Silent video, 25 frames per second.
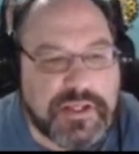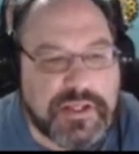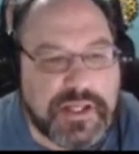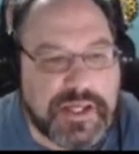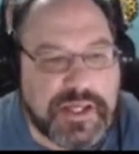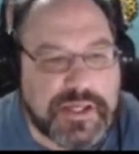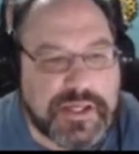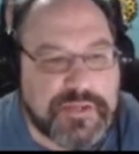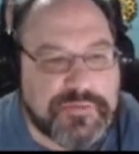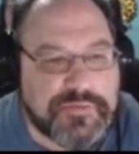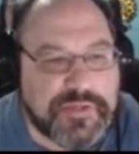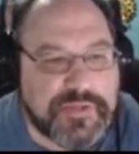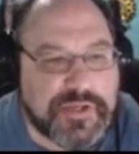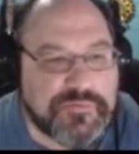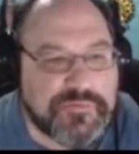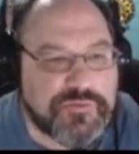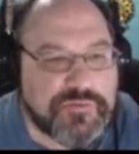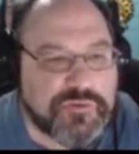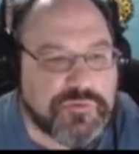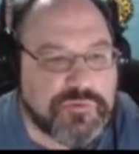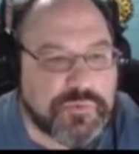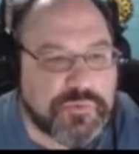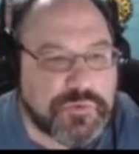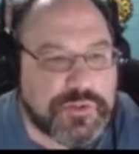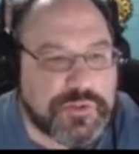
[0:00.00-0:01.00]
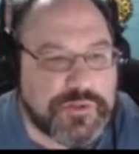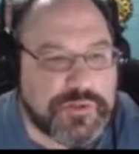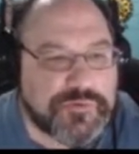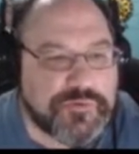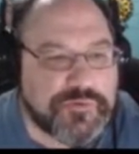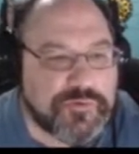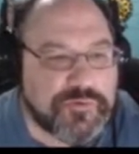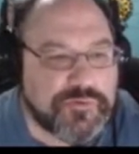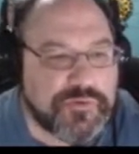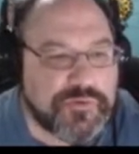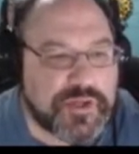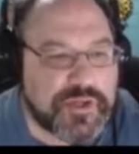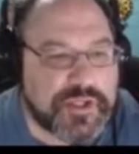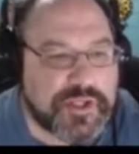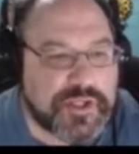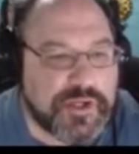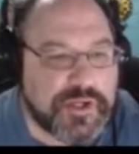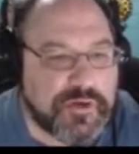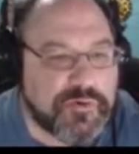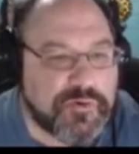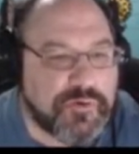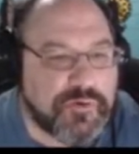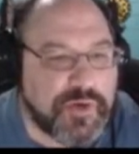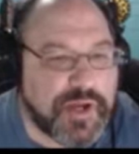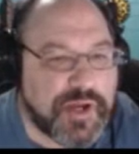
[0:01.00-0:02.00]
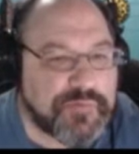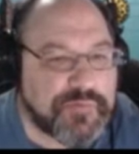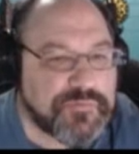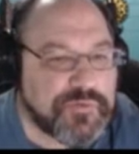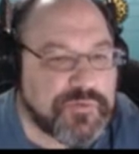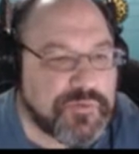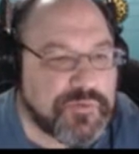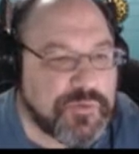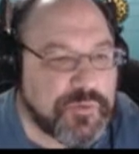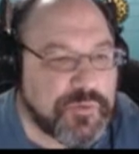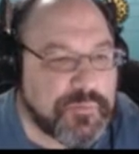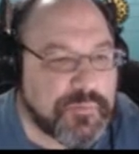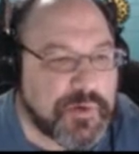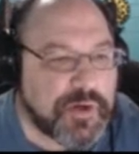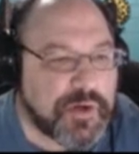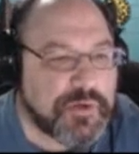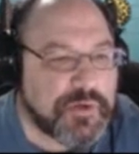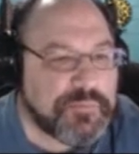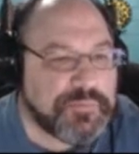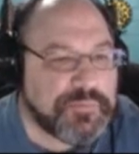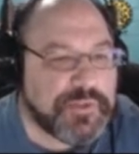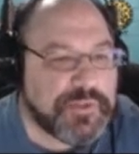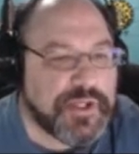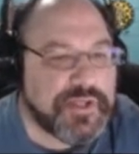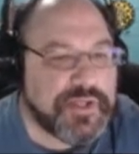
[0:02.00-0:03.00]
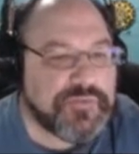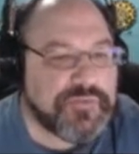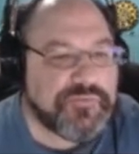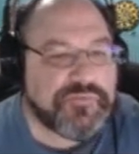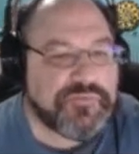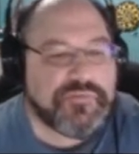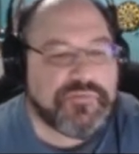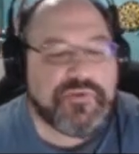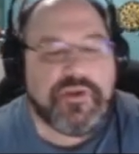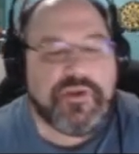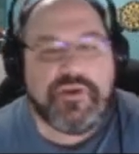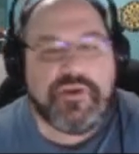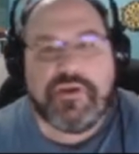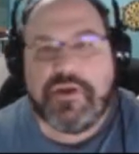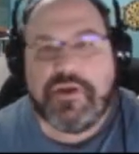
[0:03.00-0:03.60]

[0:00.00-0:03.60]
and they have just released their second aircraft into the marketplace,